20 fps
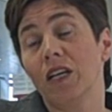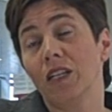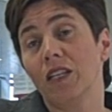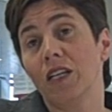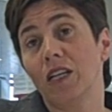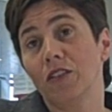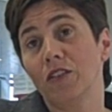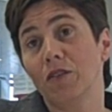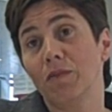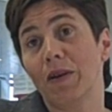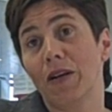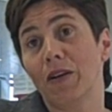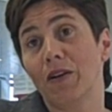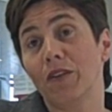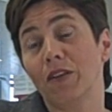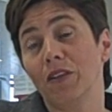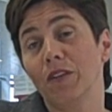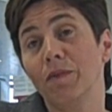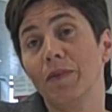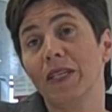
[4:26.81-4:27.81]
the London
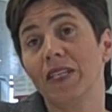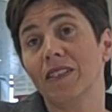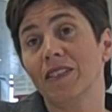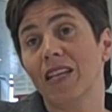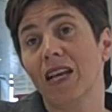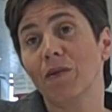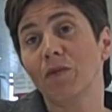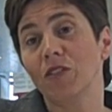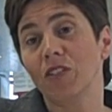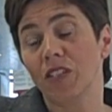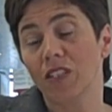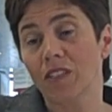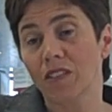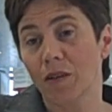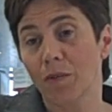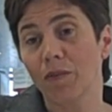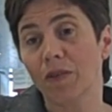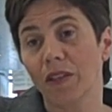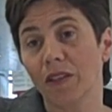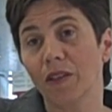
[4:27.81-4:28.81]
Marathon, because that was just
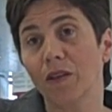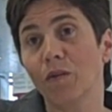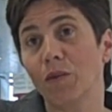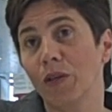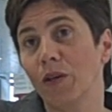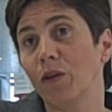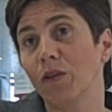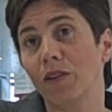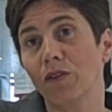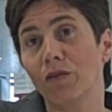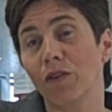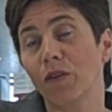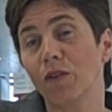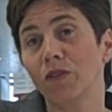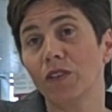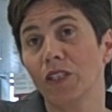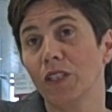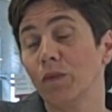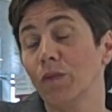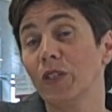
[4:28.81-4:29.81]
something that we got
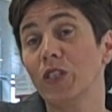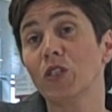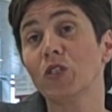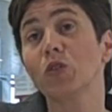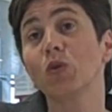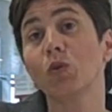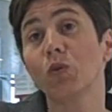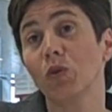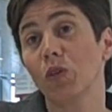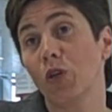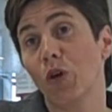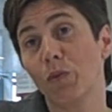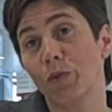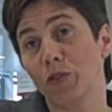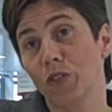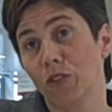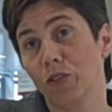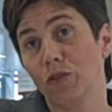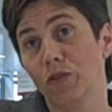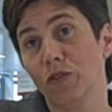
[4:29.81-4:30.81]
involved in and we saw the
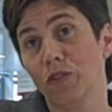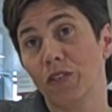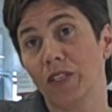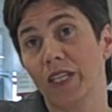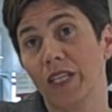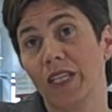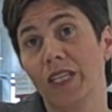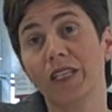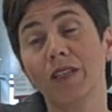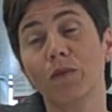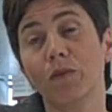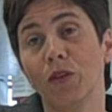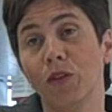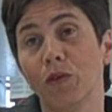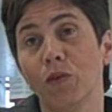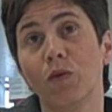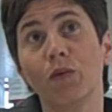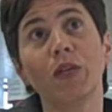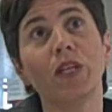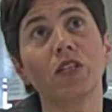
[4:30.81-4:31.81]
opportunity. We
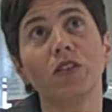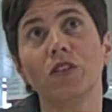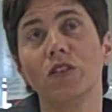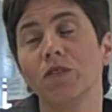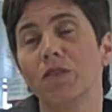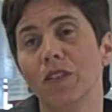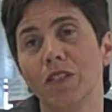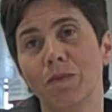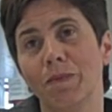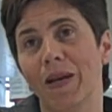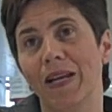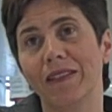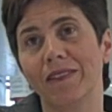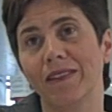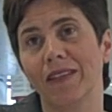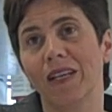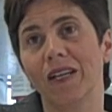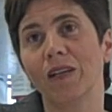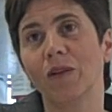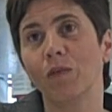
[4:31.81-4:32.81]
thought we could do this
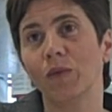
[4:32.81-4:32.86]
better.